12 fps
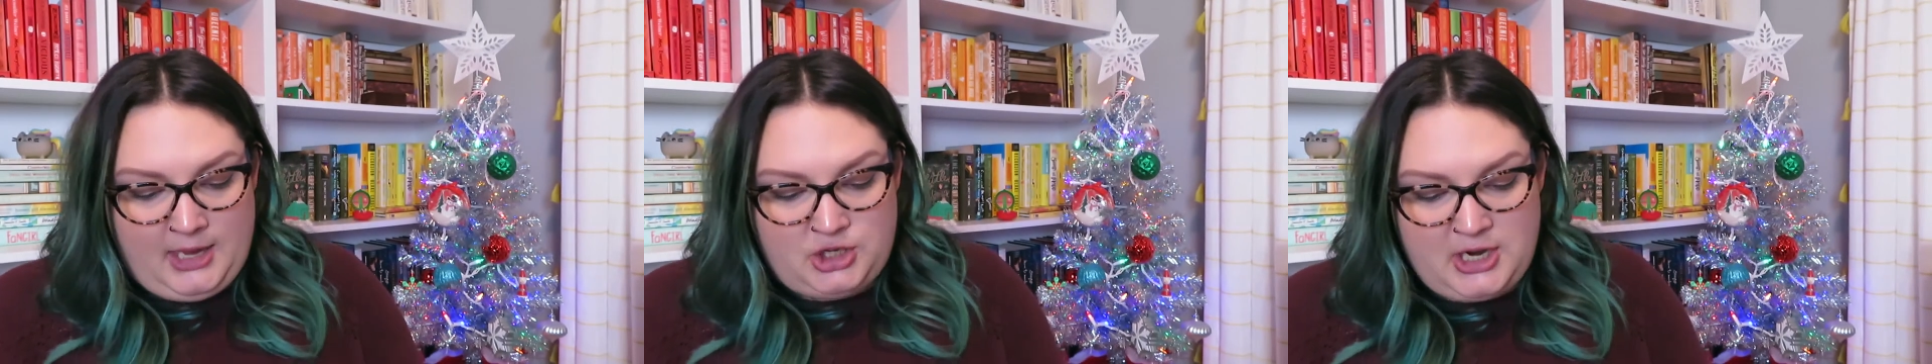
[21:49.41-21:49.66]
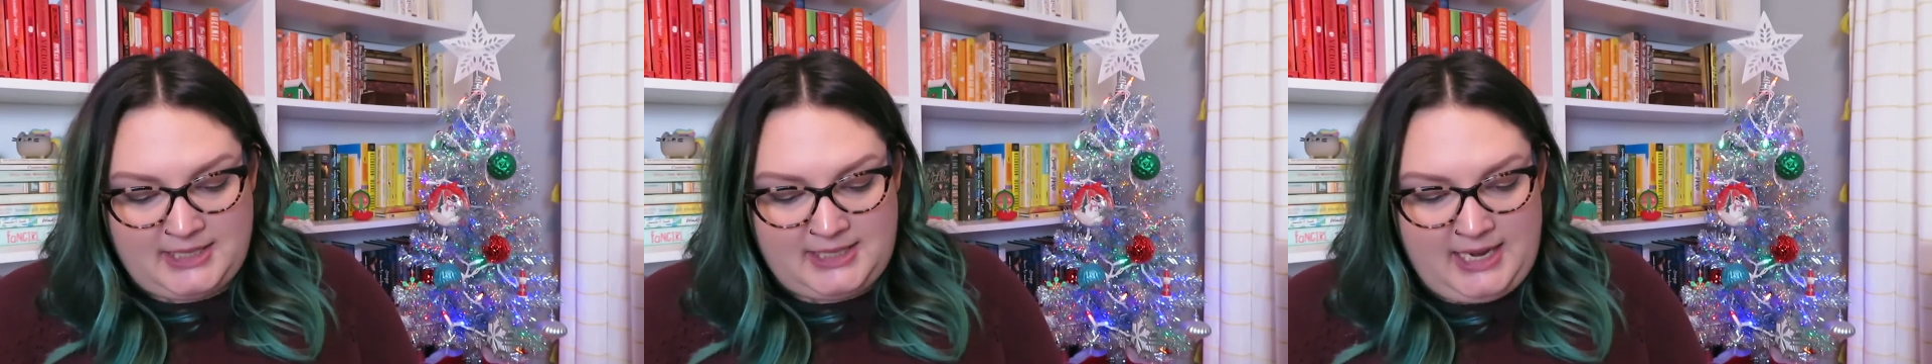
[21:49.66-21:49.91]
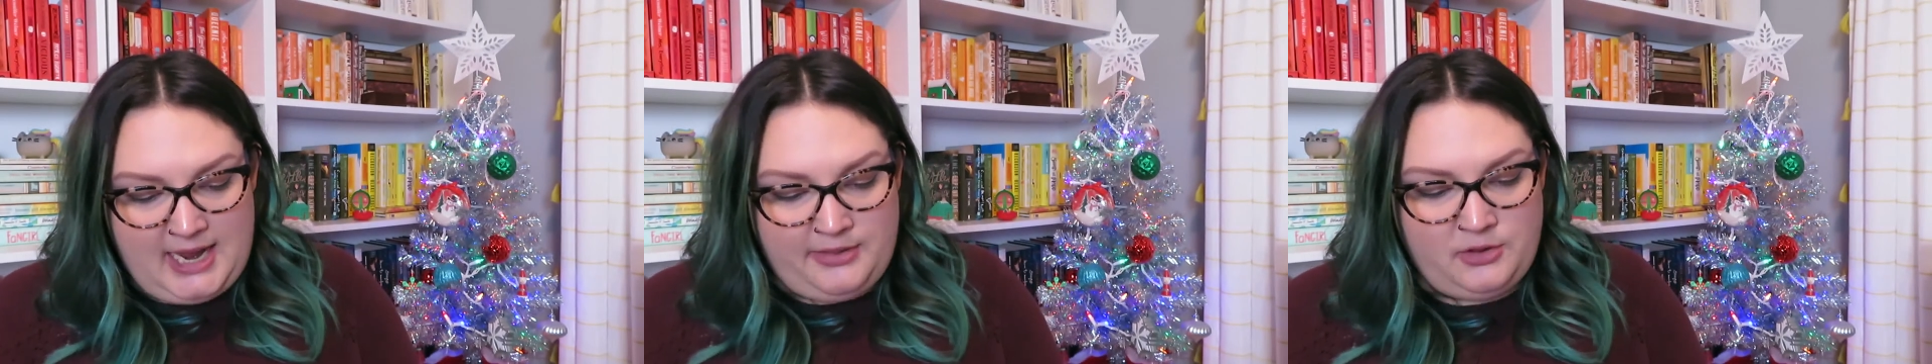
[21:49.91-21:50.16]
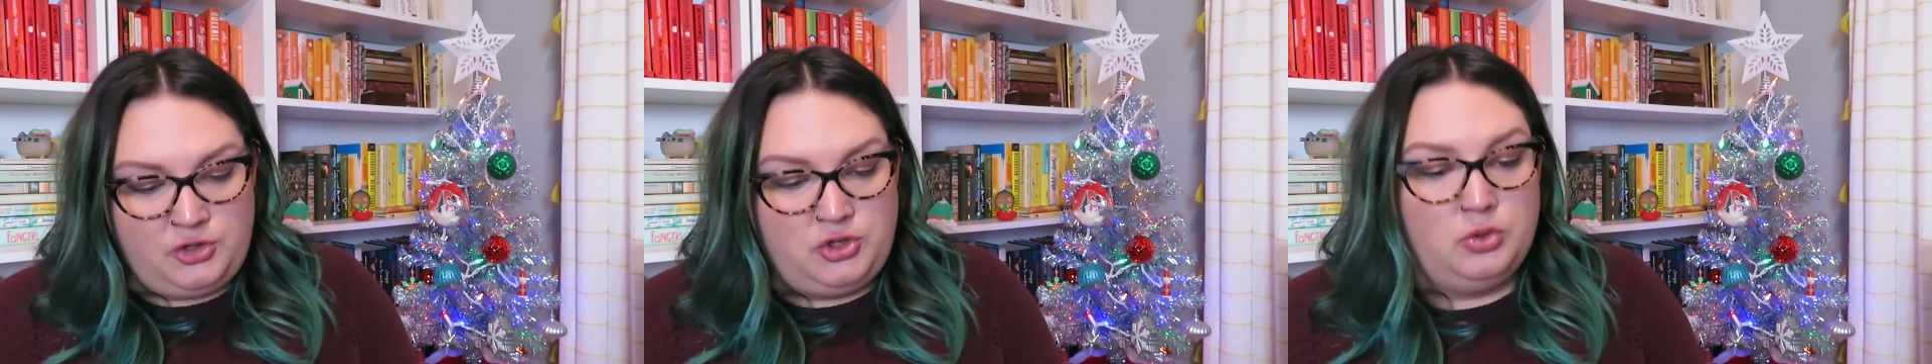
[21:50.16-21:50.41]
Jesse
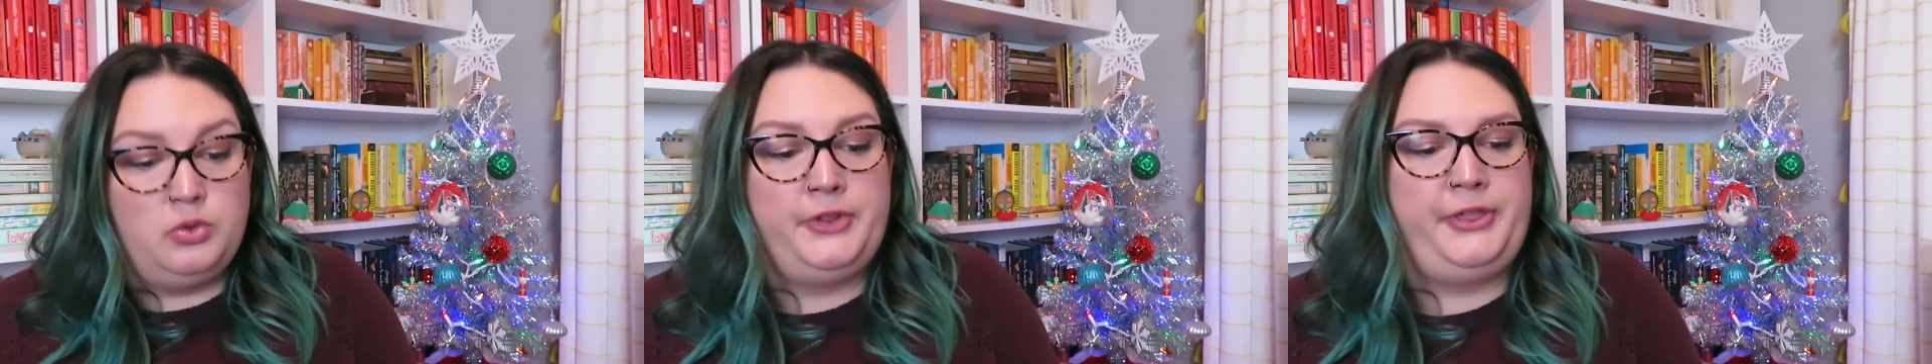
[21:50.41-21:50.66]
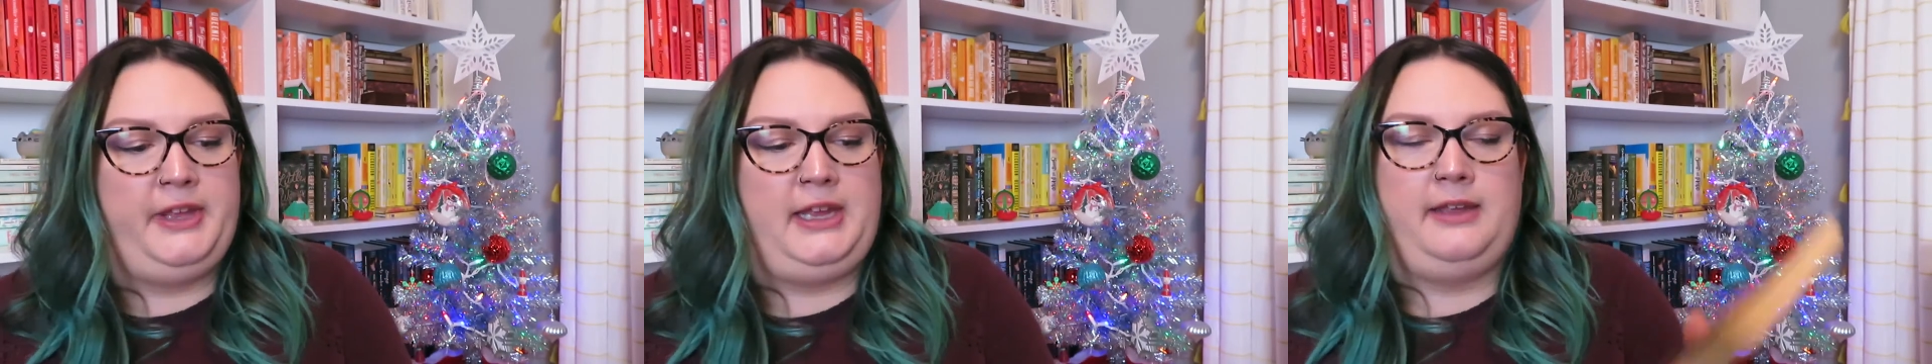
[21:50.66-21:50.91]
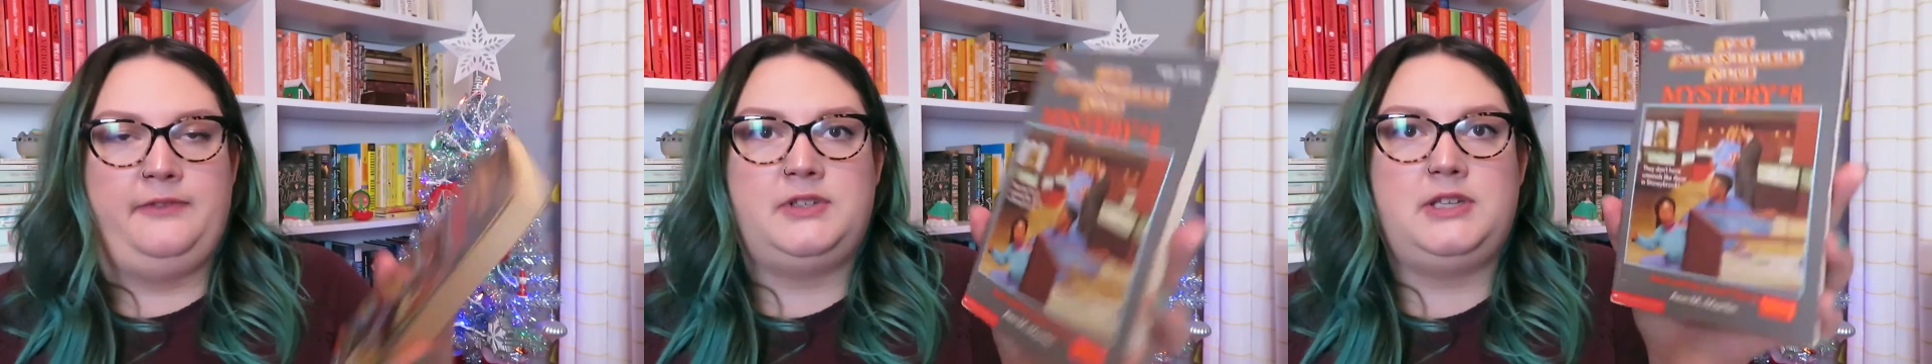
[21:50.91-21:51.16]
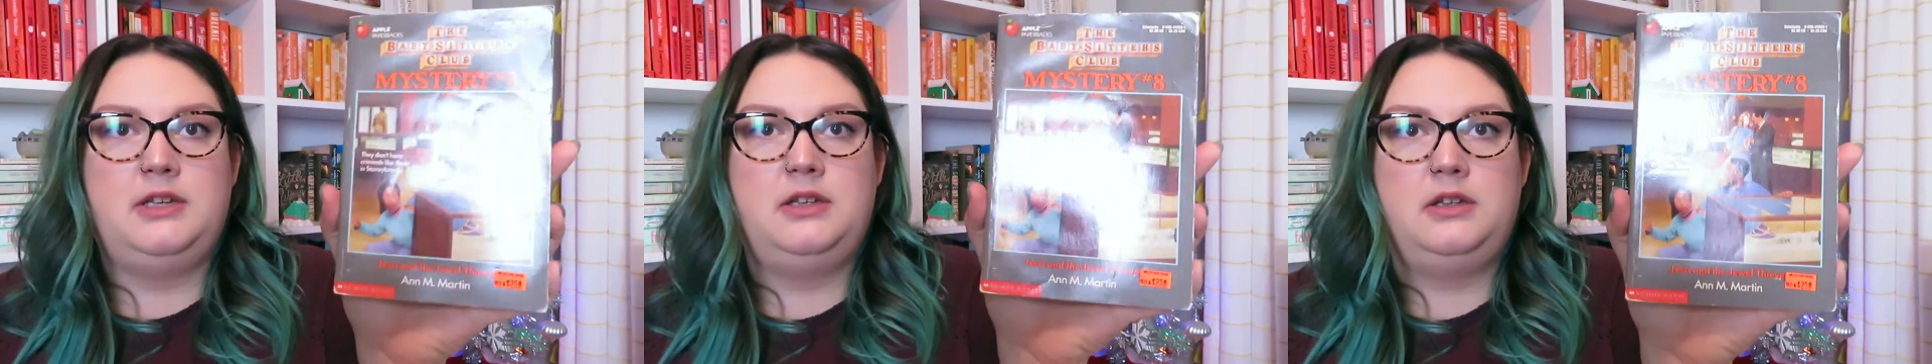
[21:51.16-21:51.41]
and the Jewel
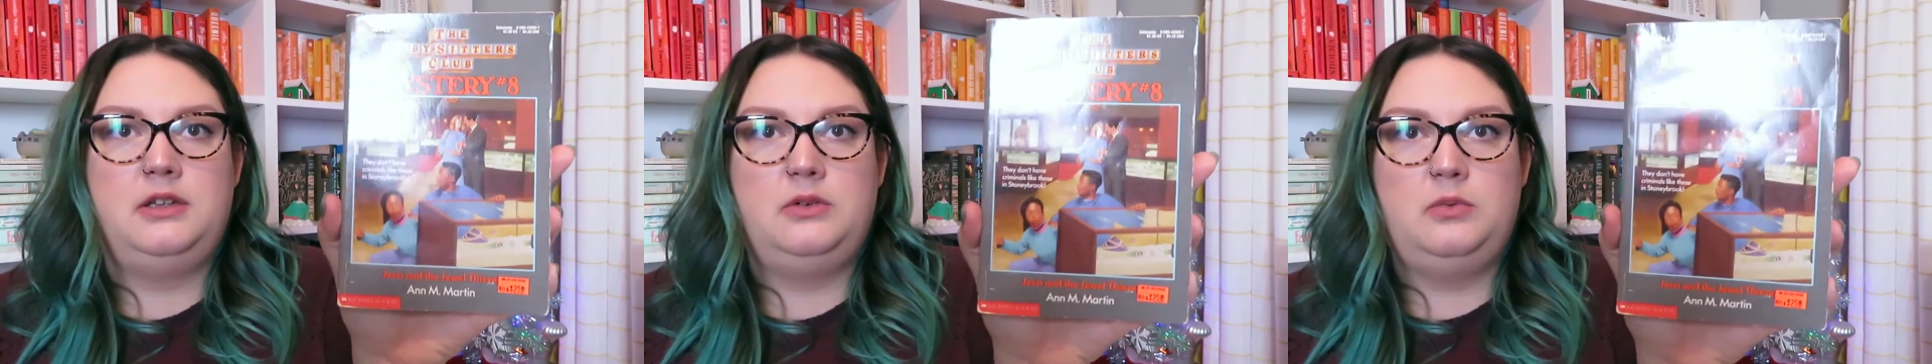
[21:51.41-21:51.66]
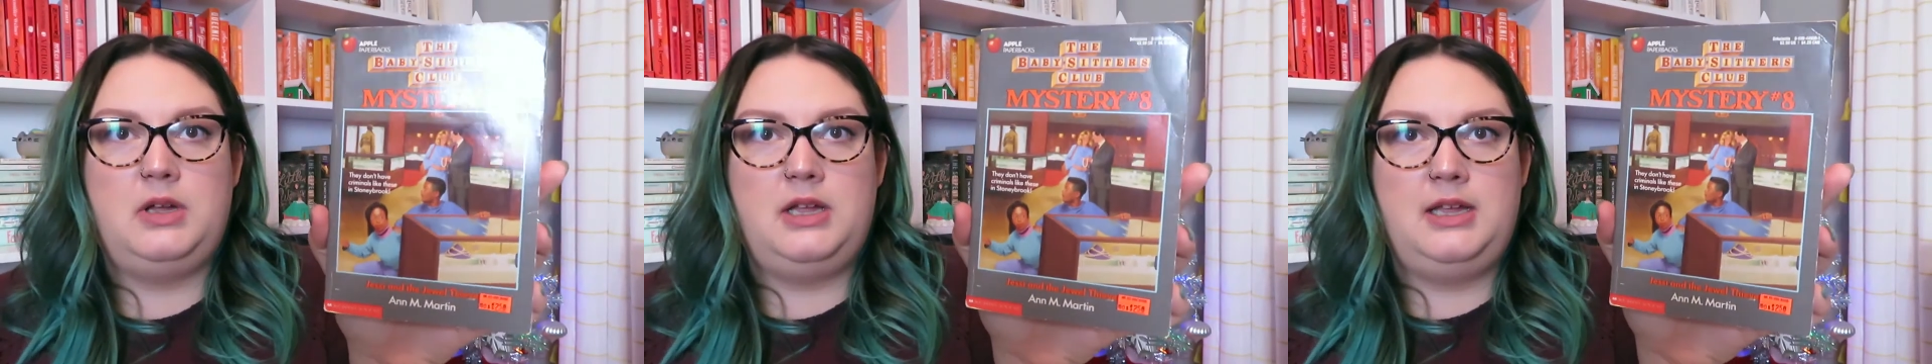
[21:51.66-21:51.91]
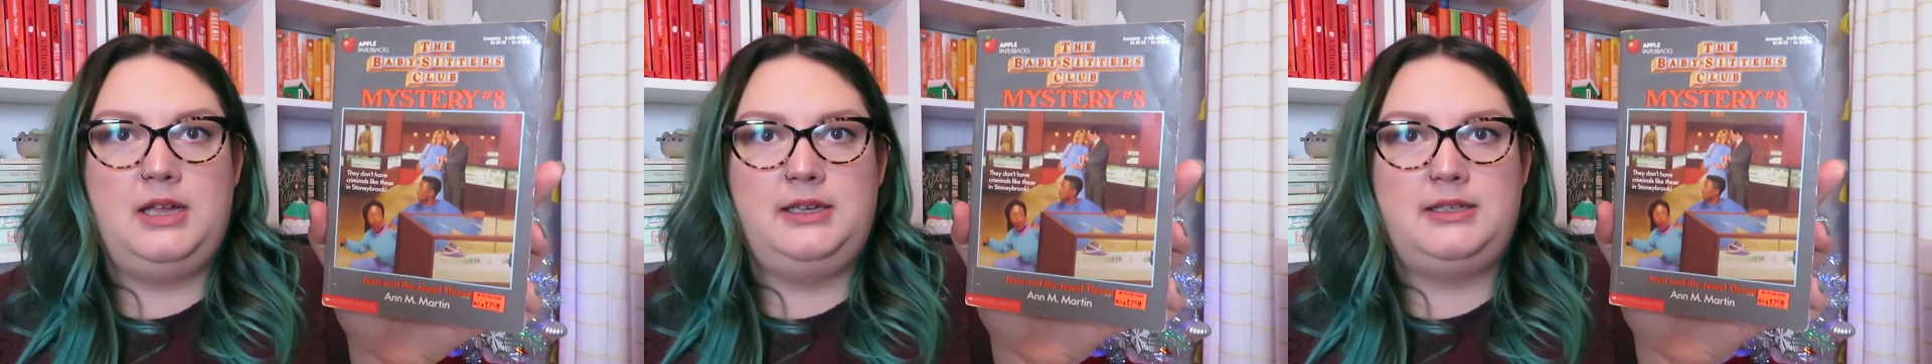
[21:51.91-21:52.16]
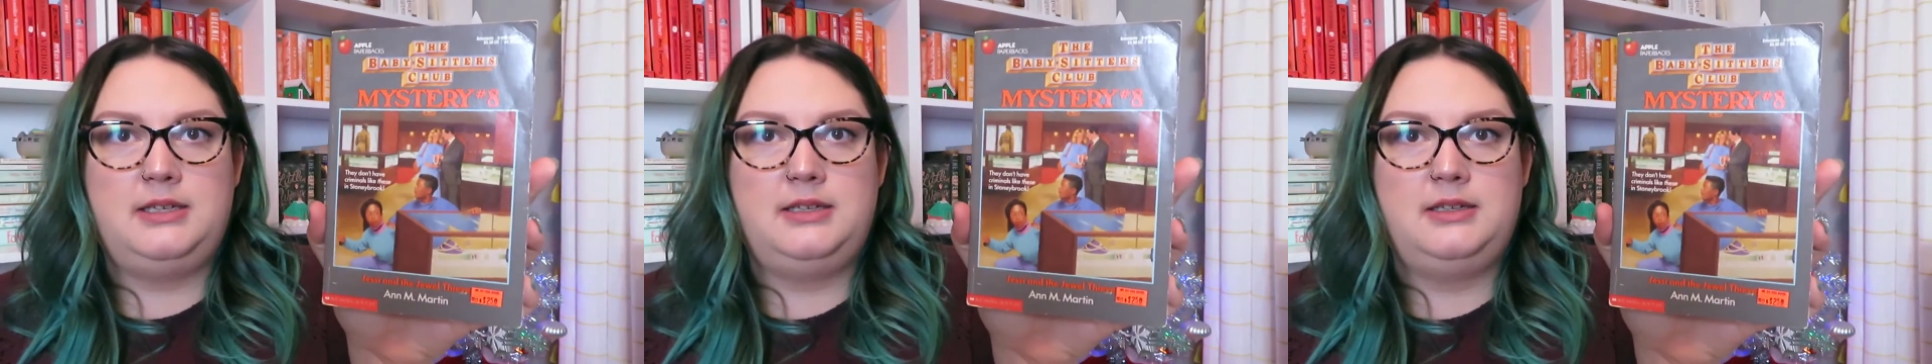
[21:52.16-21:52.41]
Thieves.
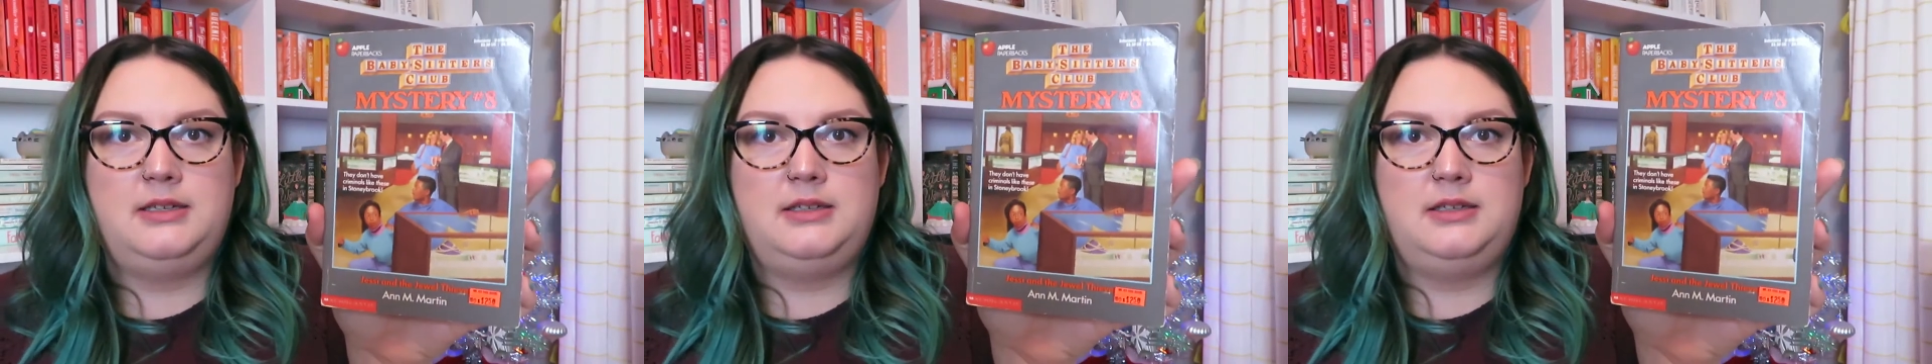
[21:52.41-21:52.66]
What?